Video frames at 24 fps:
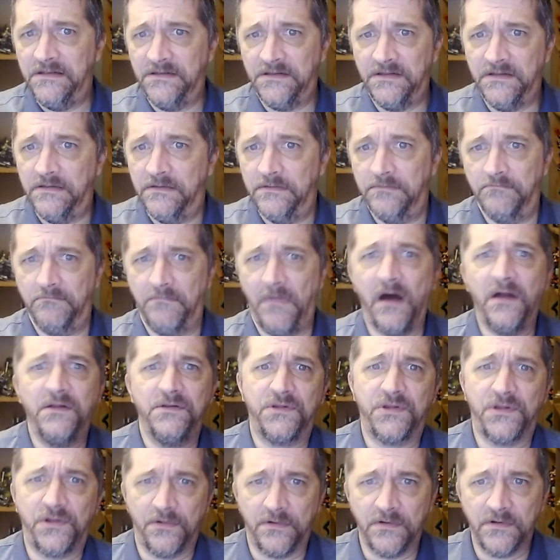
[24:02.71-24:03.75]
and
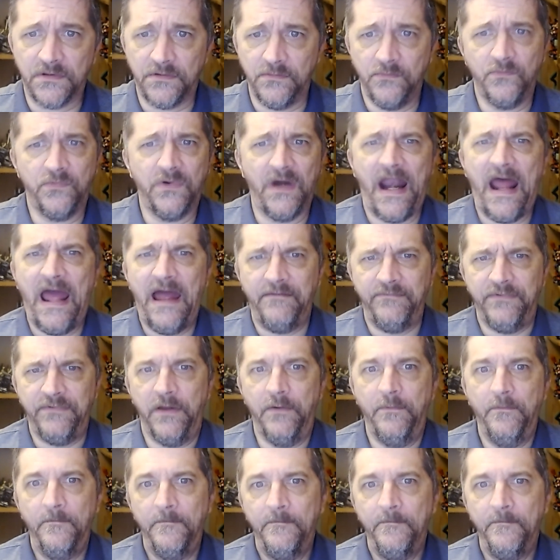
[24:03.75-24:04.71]
monsters, and what have you,